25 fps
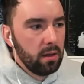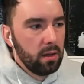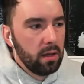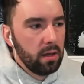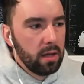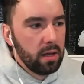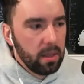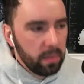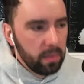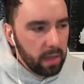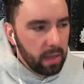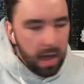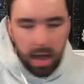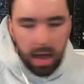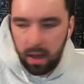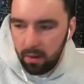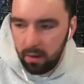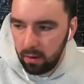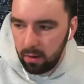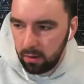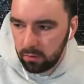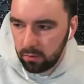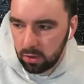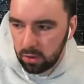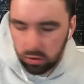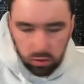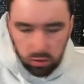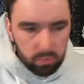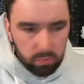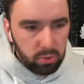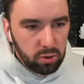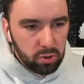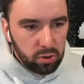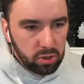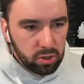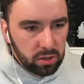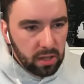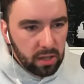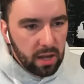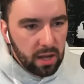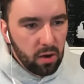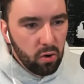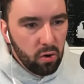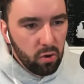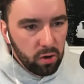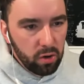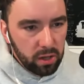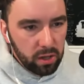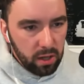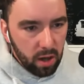in that distribution they
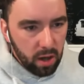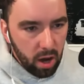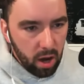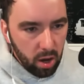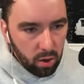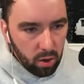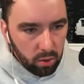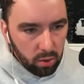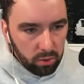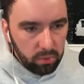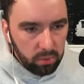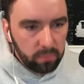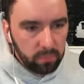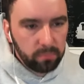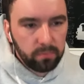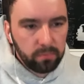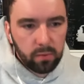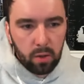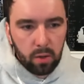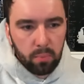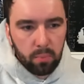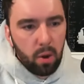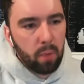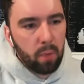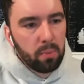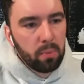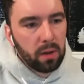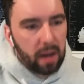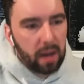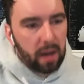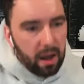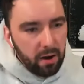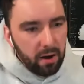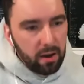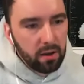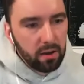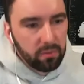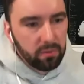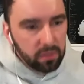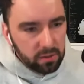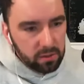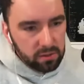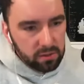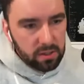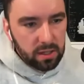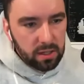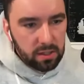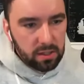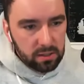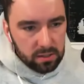already own, the popularity of this
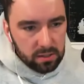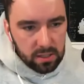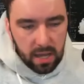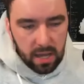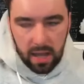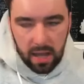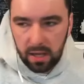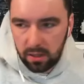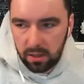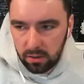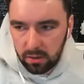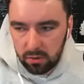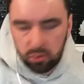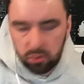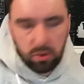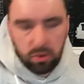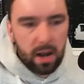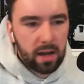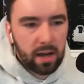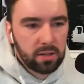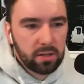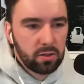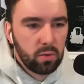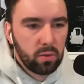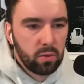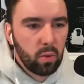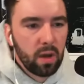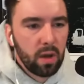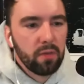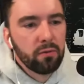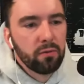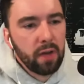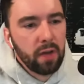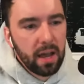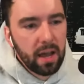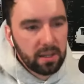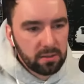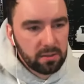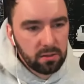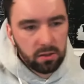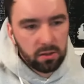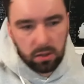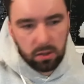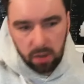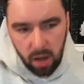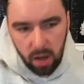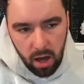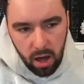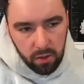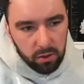thing has gained traction way faster
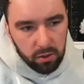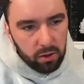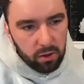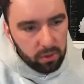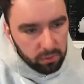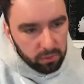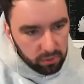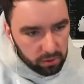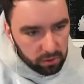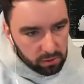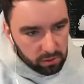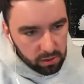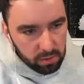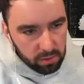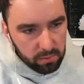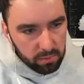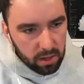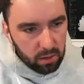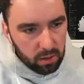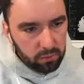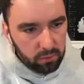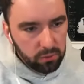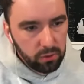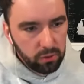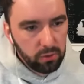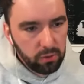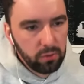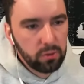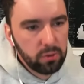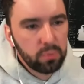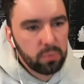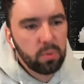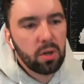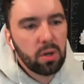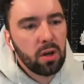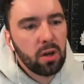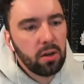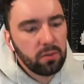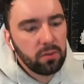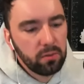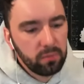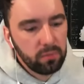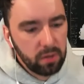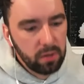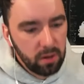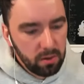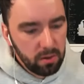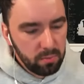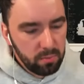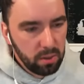than other Ethereum L2s because of
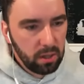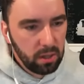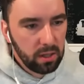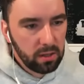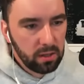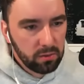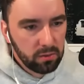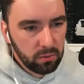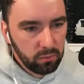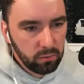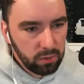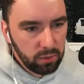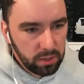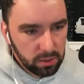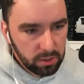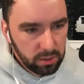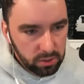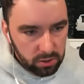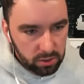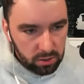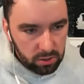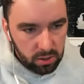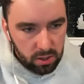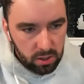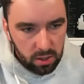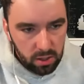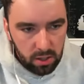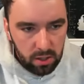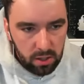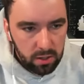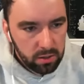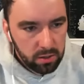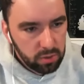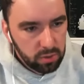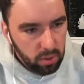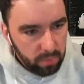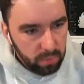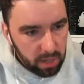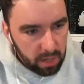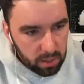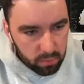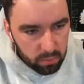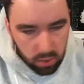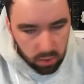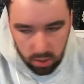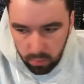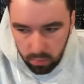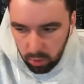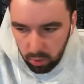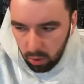their ability to reach so yeah. many
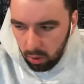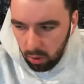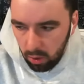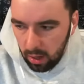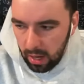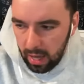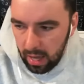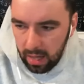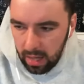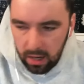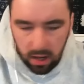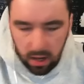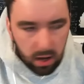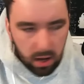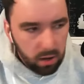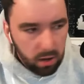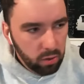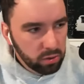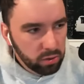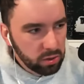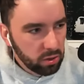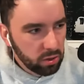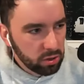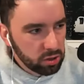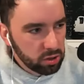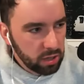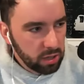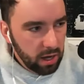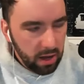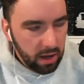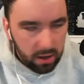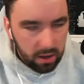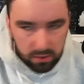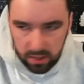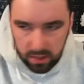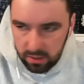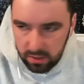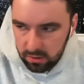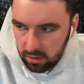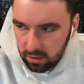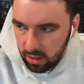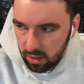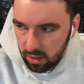people. And uh, also a shout out, there's a